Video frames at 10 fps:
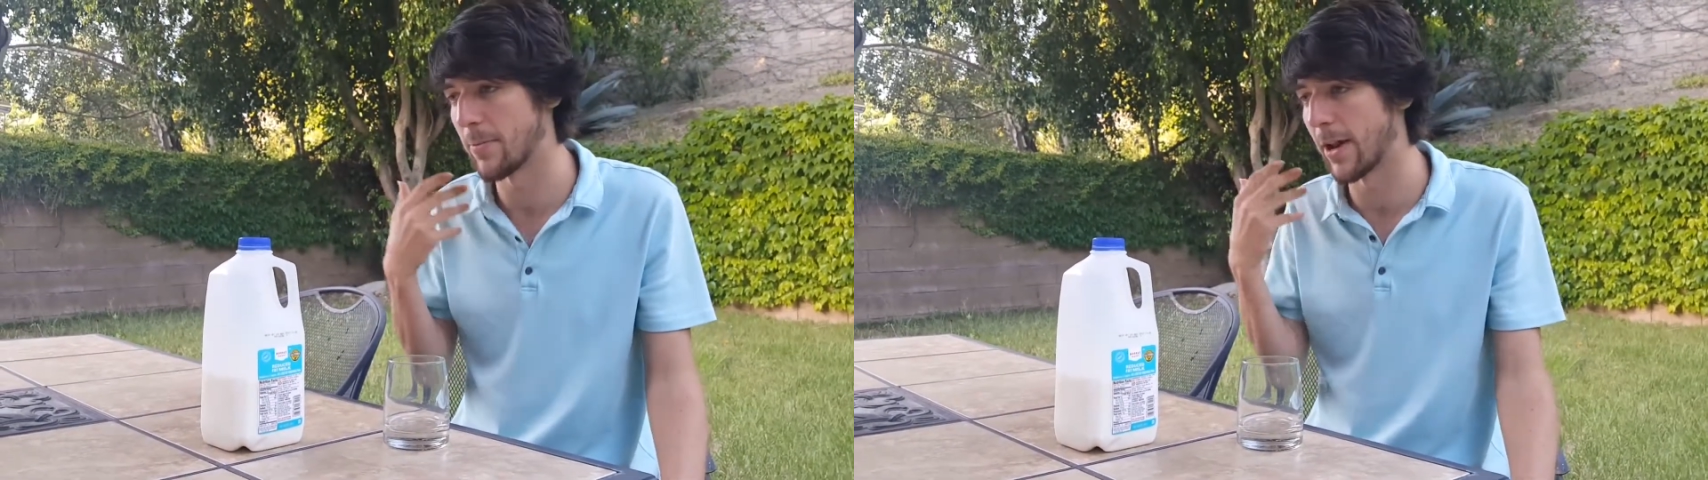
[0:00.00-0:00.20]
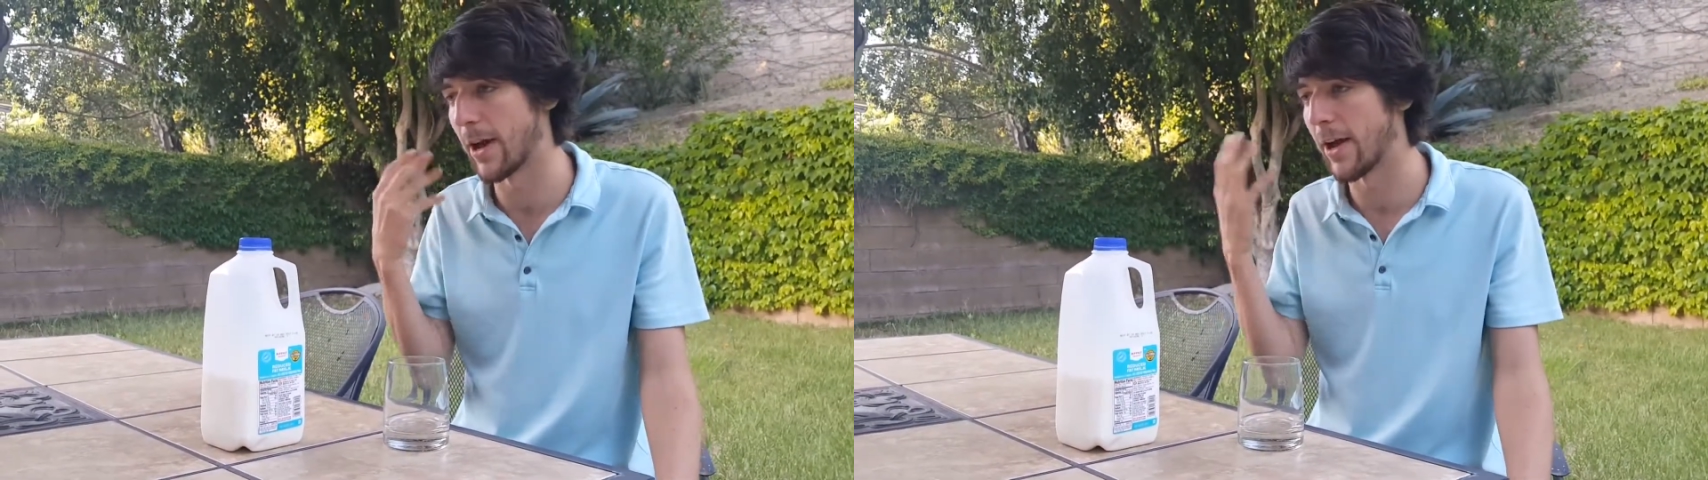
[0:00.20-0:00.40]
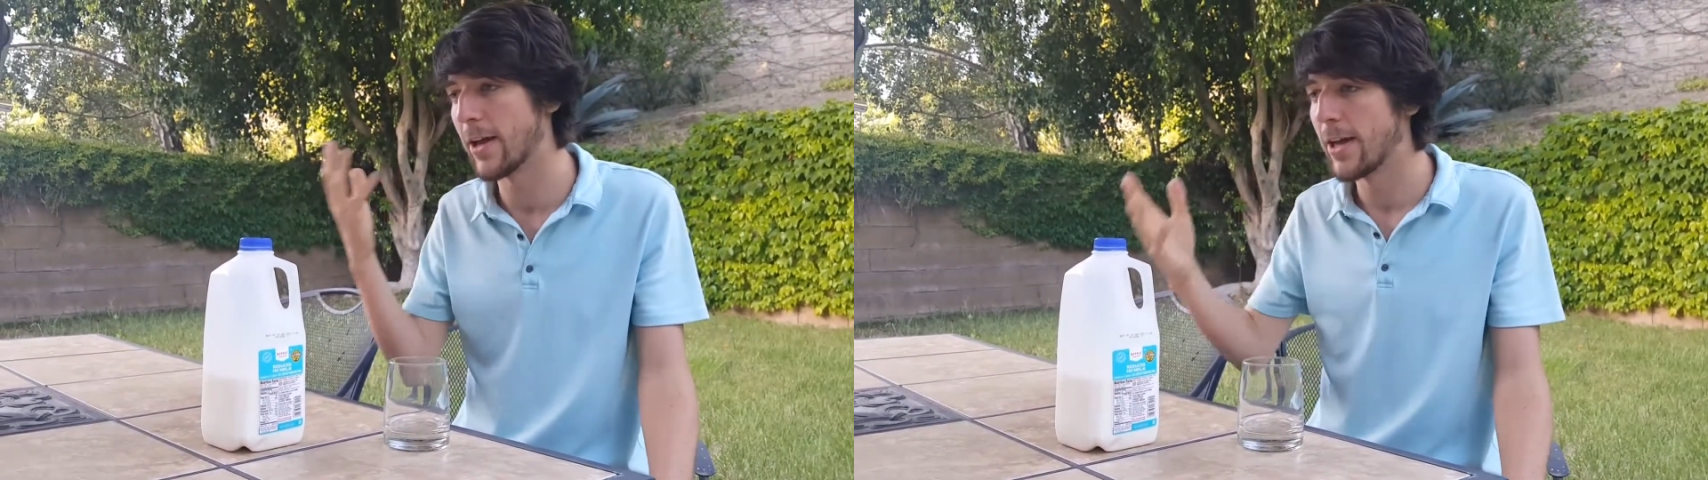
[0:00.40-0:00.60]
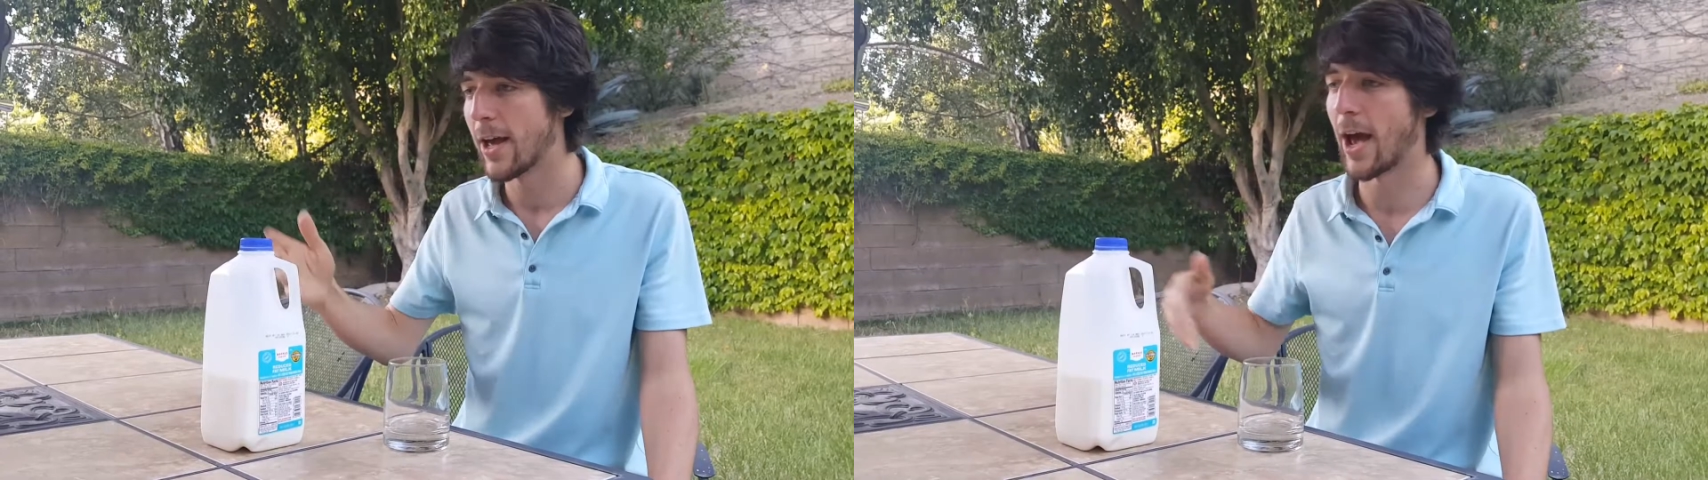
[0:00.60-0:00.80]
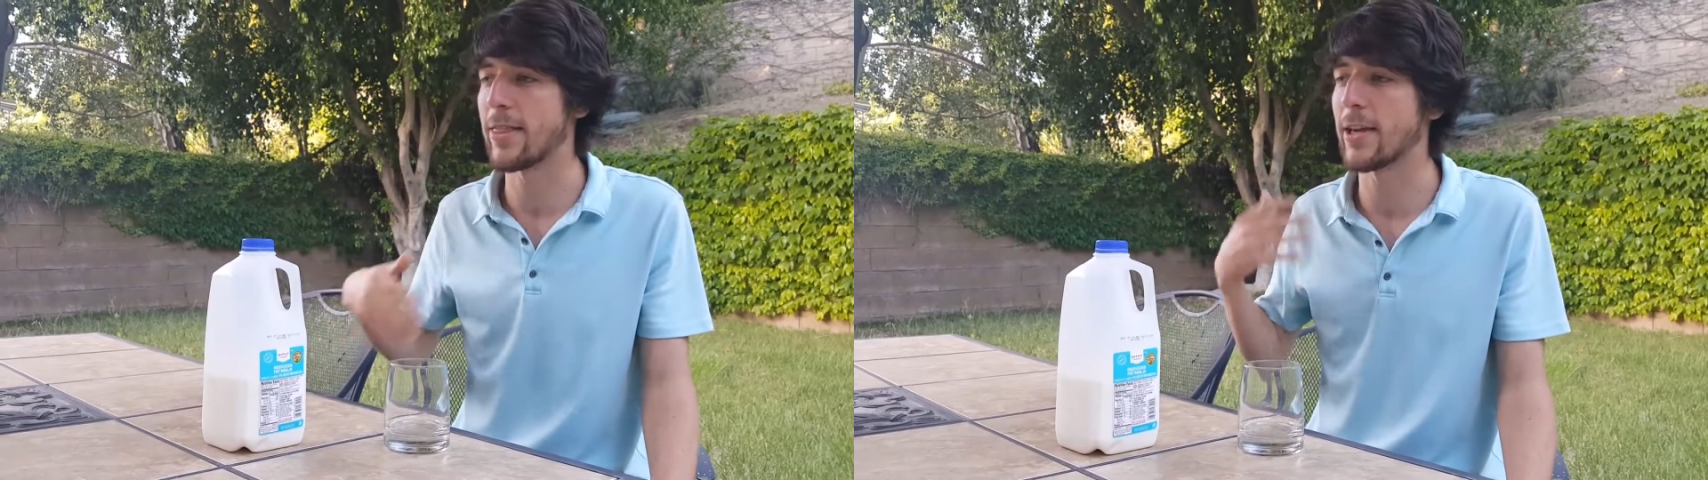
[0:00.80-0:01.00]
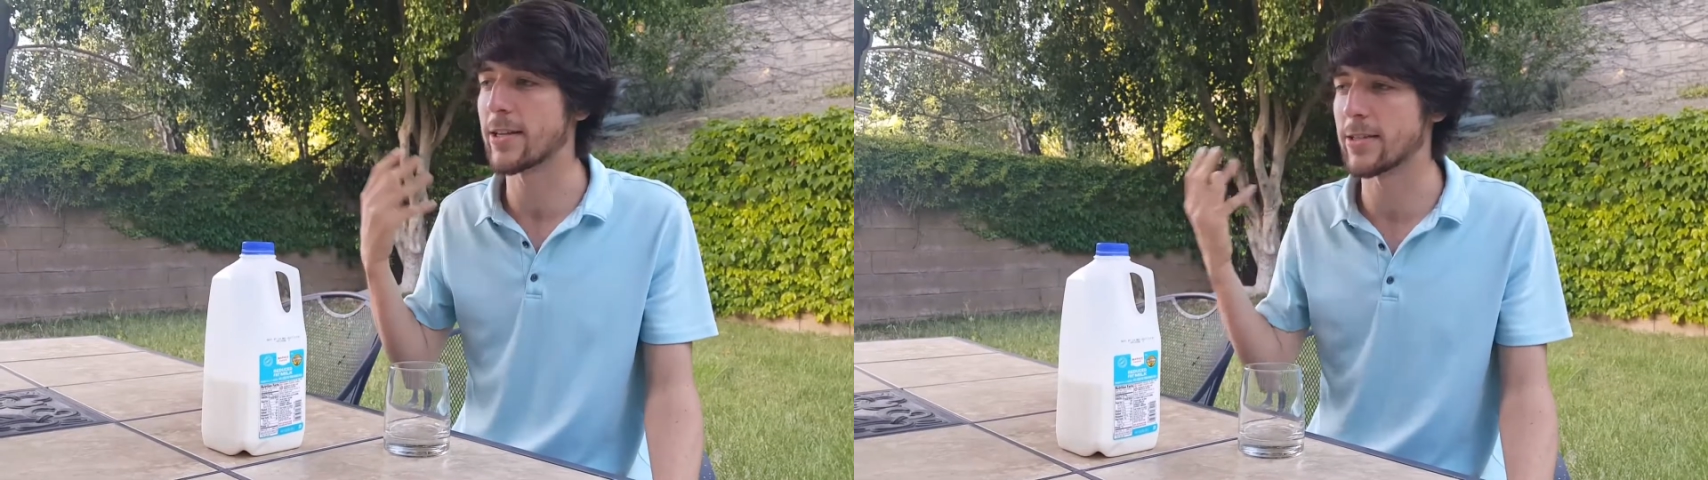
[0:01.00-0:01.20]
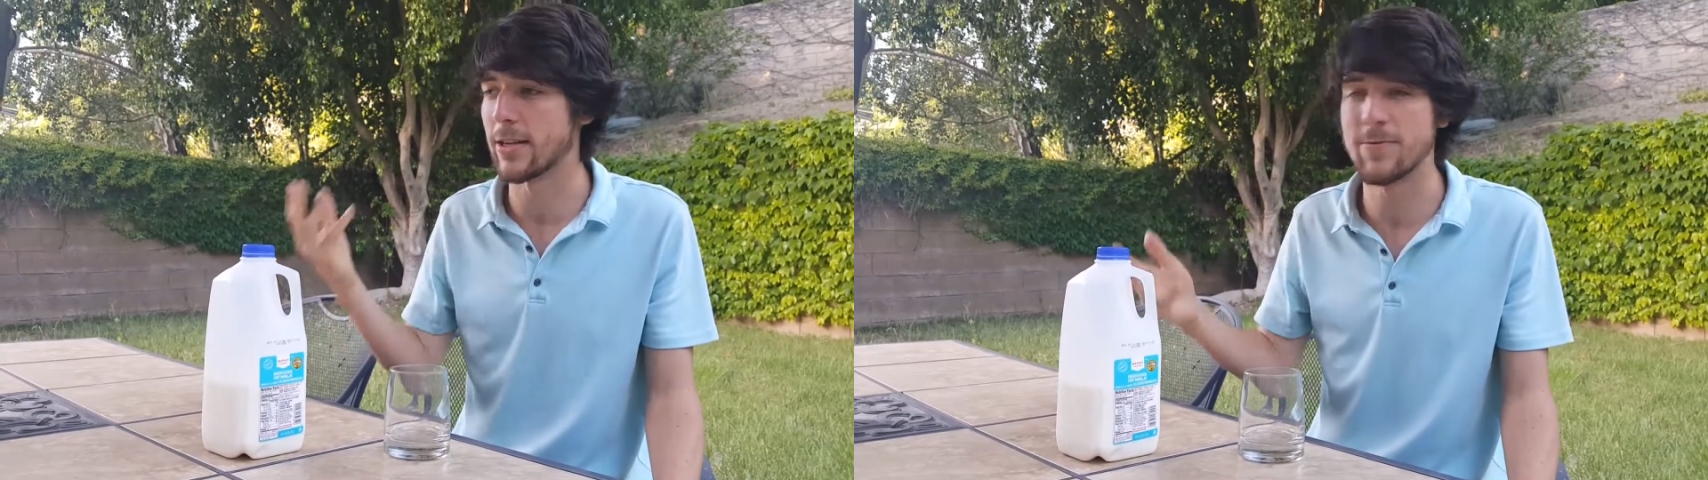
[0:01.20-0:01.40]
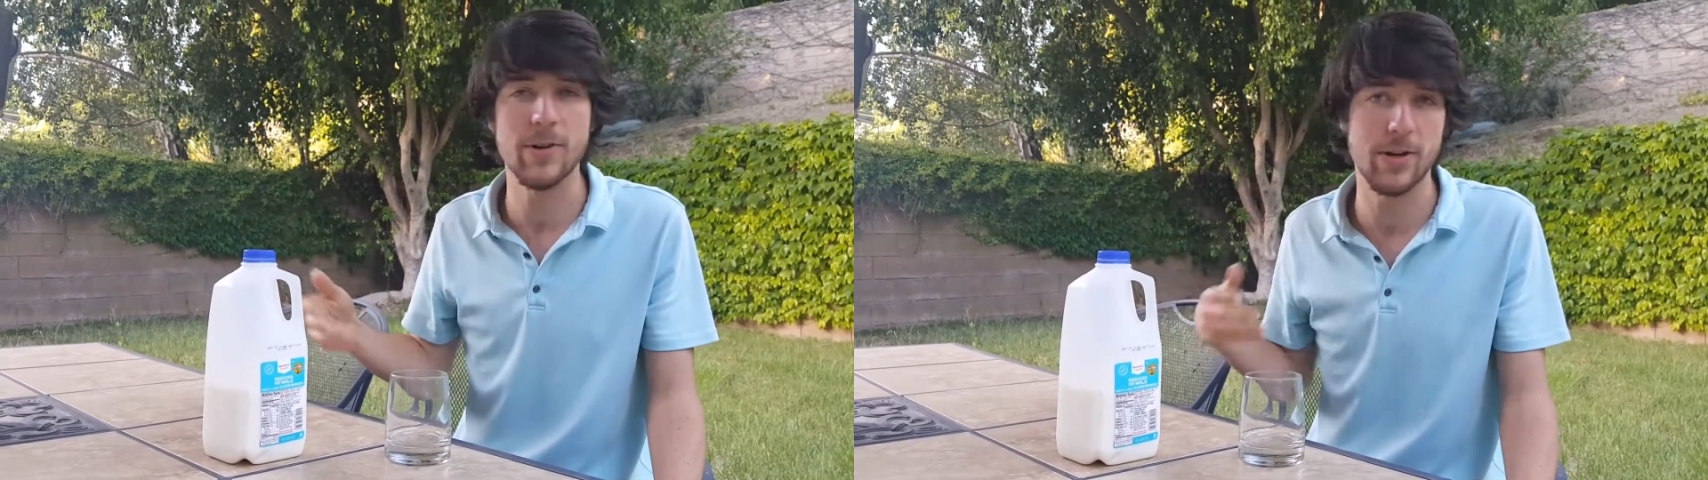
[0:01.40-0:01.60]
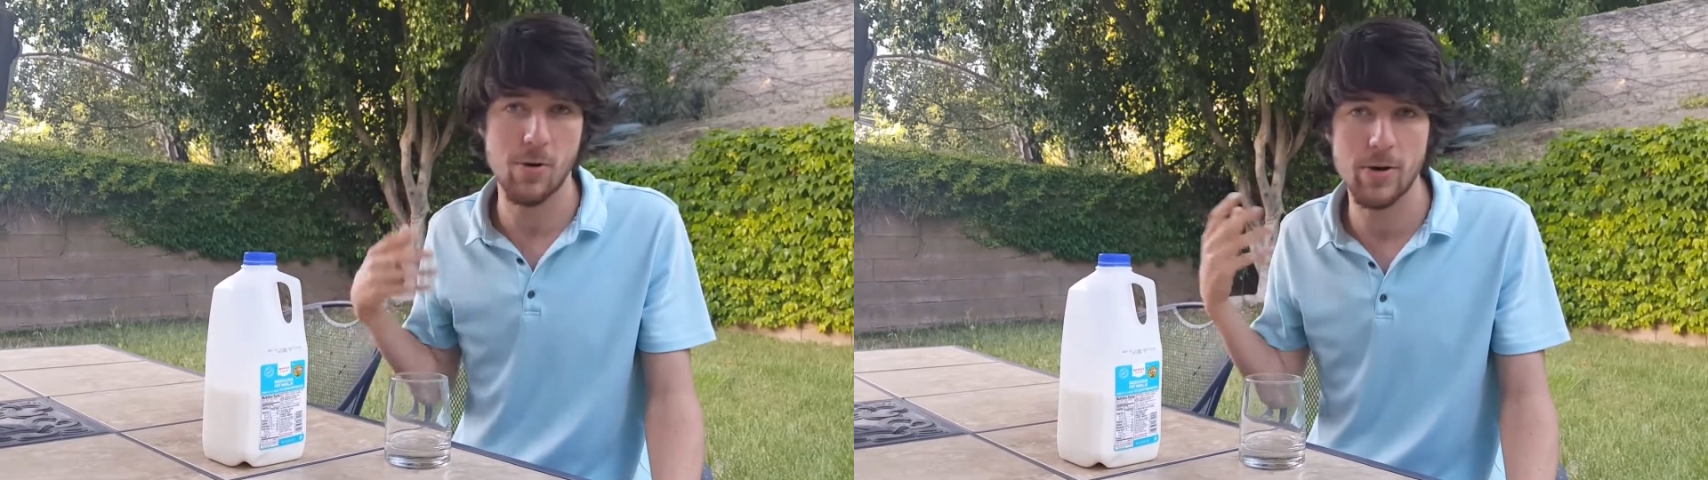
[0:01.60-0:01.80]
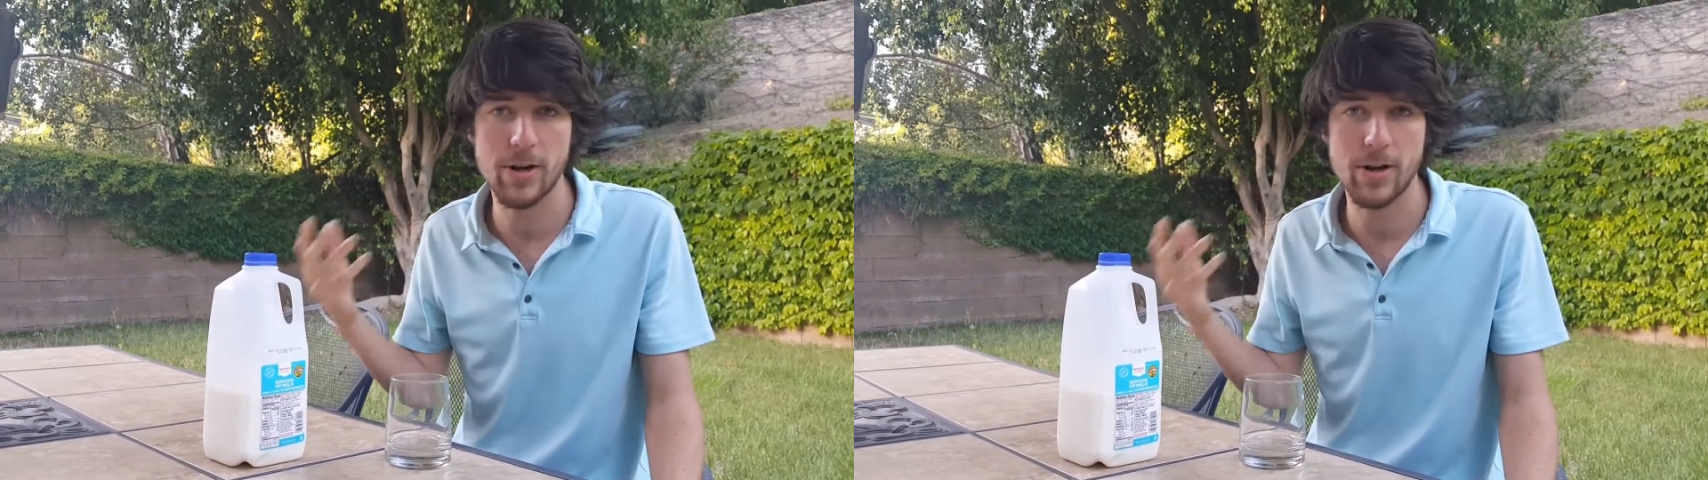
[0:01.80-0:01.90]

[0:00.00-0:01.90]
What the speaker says: but I think it's an inferiority